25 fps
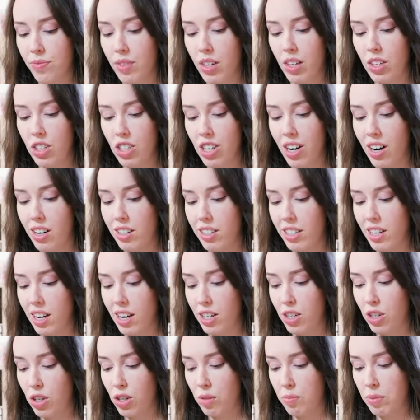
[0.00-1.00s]

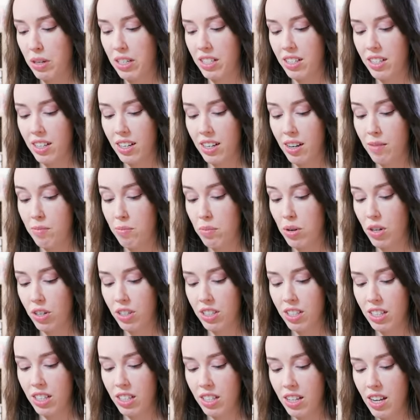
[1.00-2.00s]
Charizard UPC
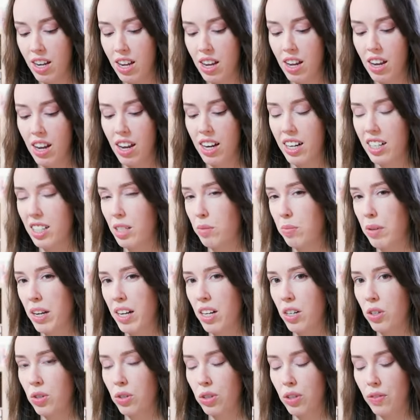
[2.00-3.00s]
unboxing and
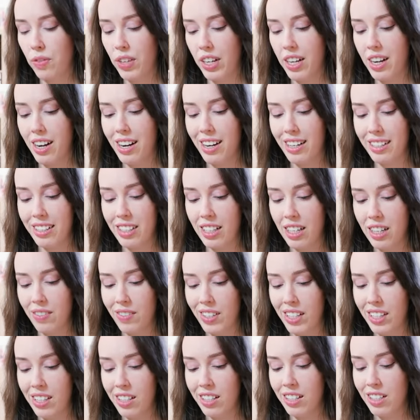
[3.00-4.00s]
explaining all the cards and
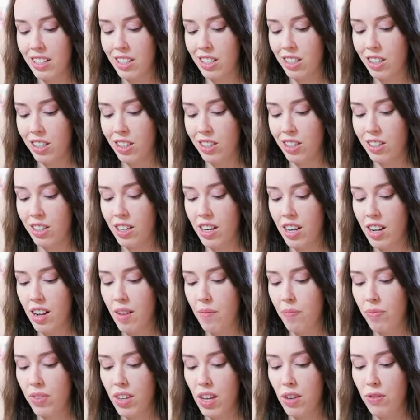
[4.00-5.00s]
everything. So
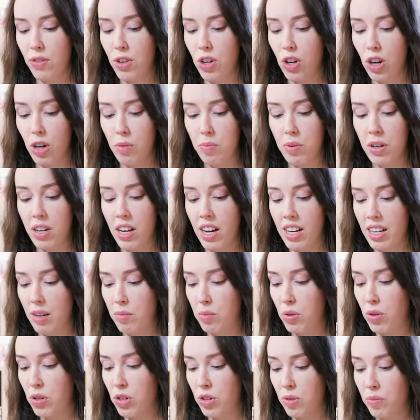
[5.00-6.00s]
if you open any
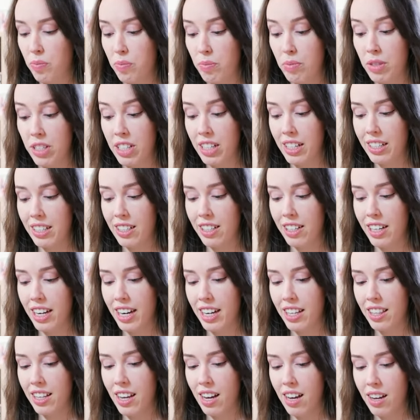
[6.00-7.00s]
more sets
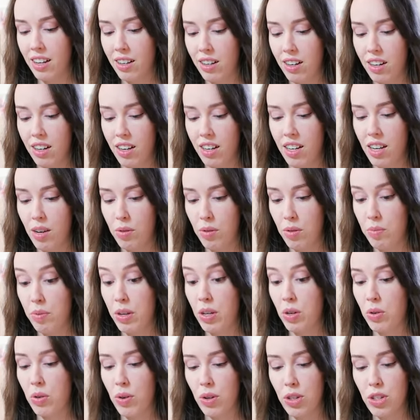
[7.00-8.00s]
like that, it would
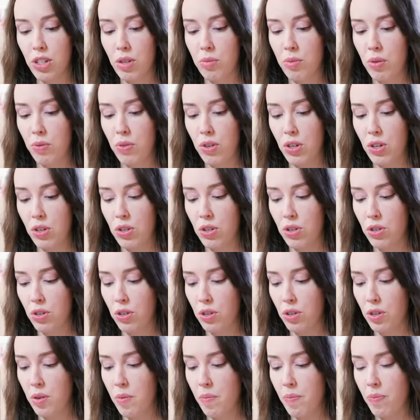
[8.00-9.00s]
be awesome if you could
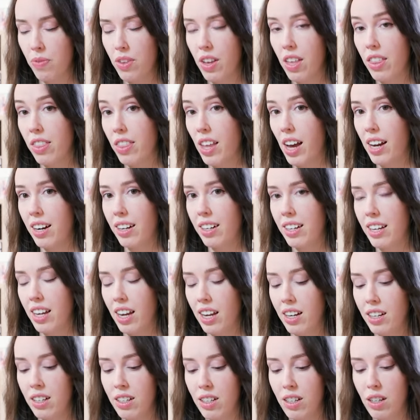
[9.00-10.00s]
do that
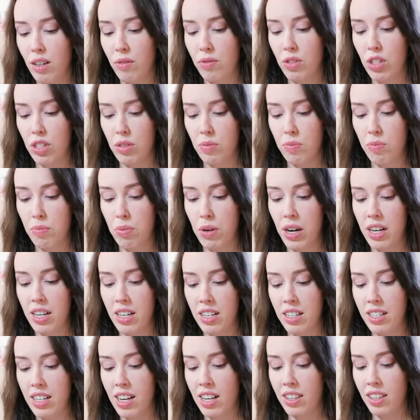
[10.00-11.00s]
again, of just
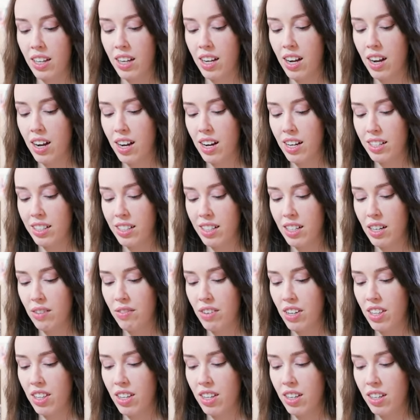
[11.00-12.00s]
breaking down the cards and
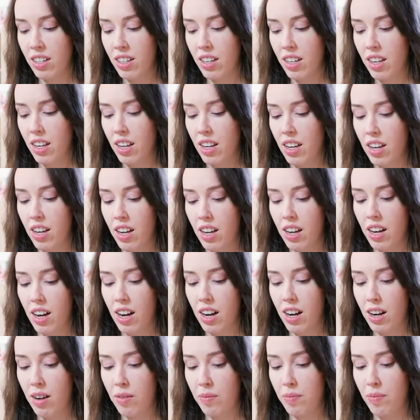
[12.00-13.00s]
everything,
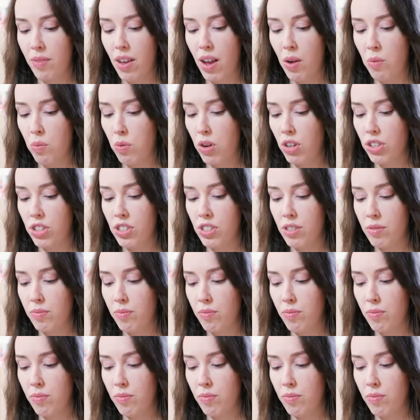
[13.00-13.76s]
um, and what's